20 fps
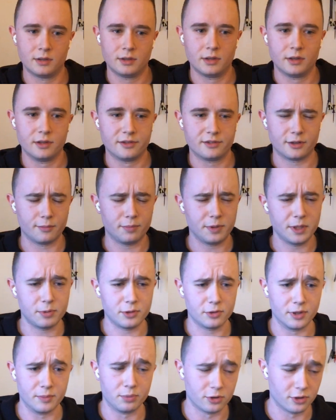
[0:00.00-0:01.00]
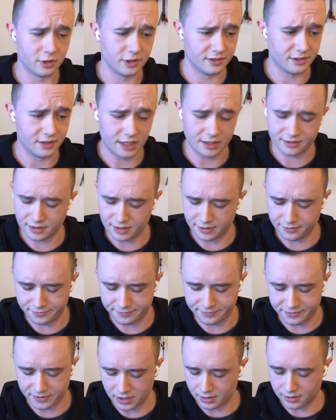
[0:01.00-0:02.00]
some people reported that they
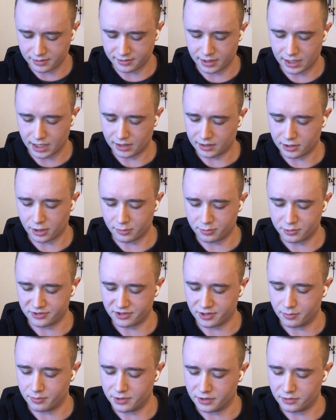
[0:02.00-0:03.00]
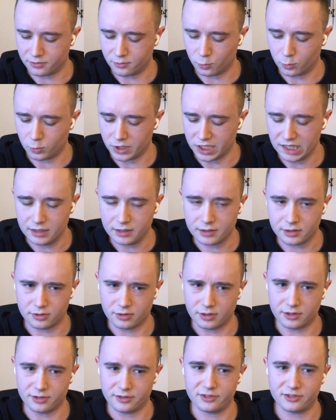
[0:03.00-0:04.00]
felt the helicopters a bit weak
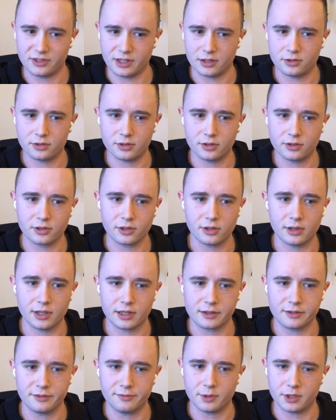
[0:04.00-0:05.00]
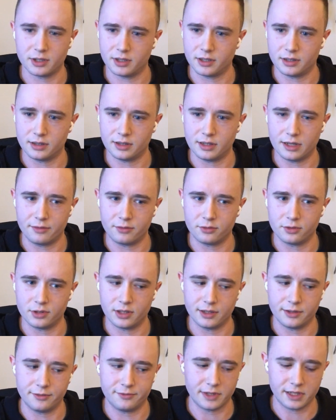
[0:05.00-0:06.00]
around center on collective, but I never really
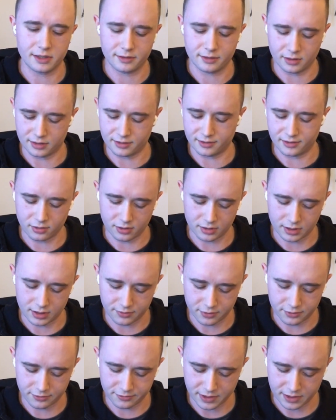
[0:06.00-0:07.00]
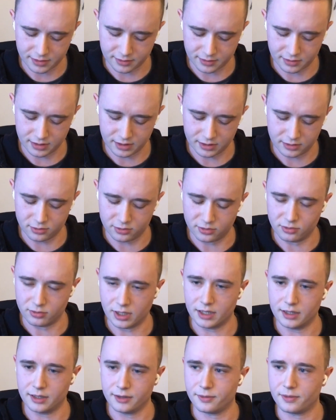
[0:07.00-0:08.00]
felt that, so I never felt the need to do
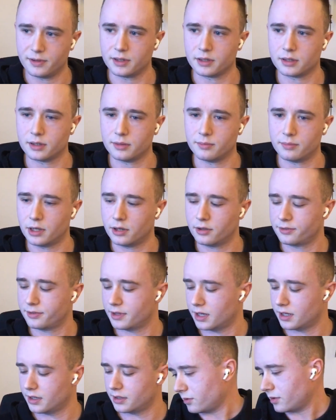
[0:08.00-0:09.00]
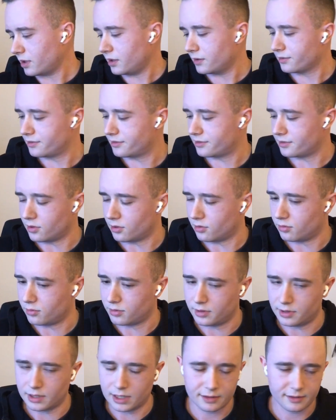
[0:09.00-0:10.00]
anything about that. Okay,
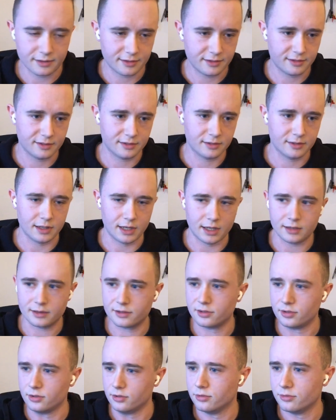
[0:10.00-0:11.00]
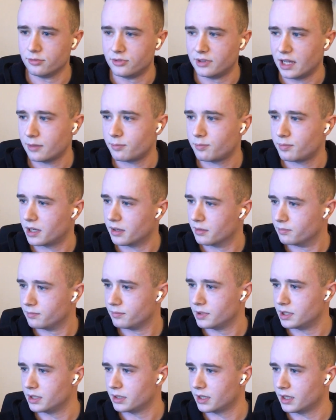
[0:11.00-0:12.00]
so let's get to deadband
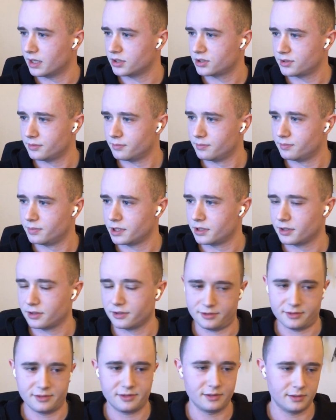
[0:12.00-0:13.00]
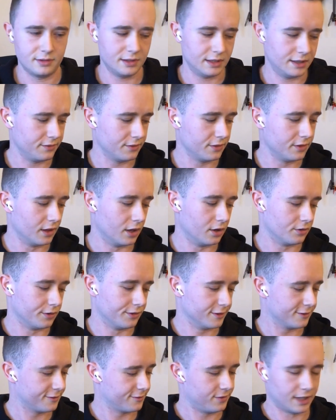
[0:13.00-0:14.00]
mitigation, because even though
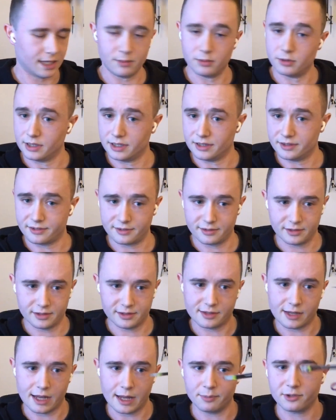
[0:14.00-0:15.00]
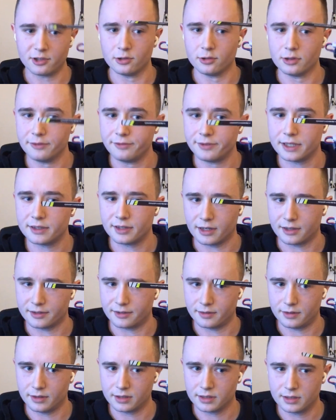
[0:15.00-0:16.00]
this flybarless is absolutely
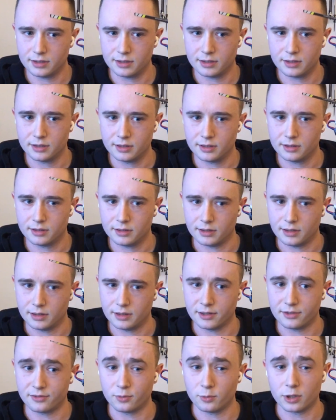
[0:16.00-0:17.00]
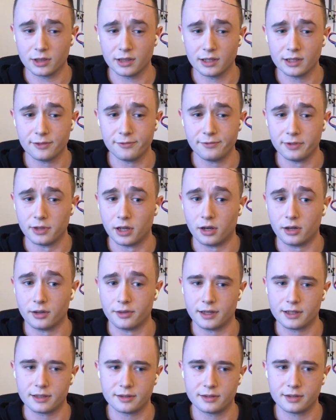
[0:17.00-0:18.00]
fantastic, it has one little flaw
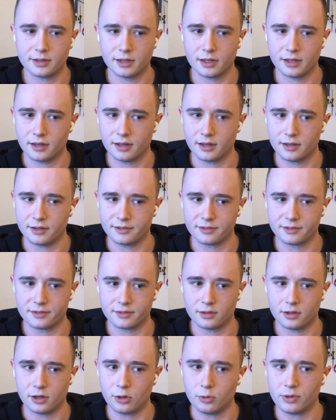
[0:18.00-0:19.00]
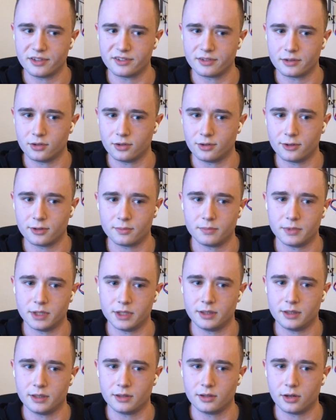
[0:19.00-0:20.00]
that has always annoyed
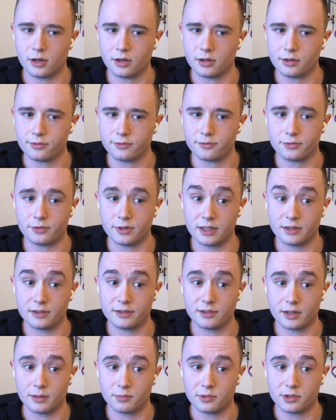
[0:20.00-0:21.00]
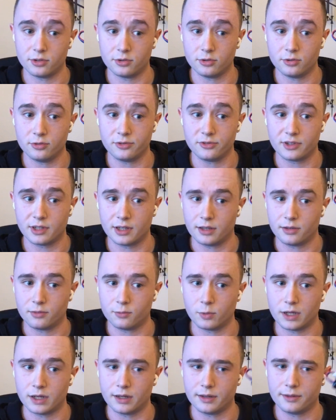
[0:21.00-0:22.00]
me on friends' M2s,
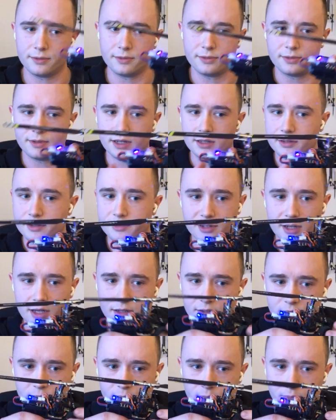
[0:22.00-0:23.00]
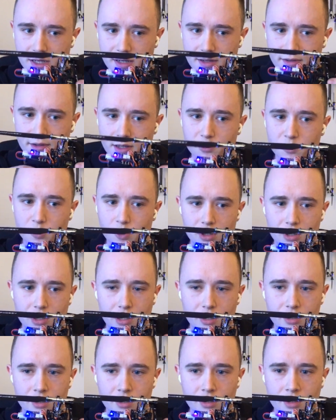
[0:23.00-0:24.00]
and when I then decided to buy the
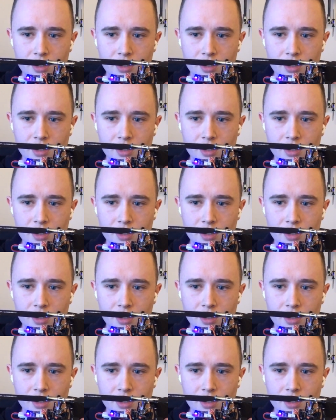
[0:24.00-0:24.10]
M1,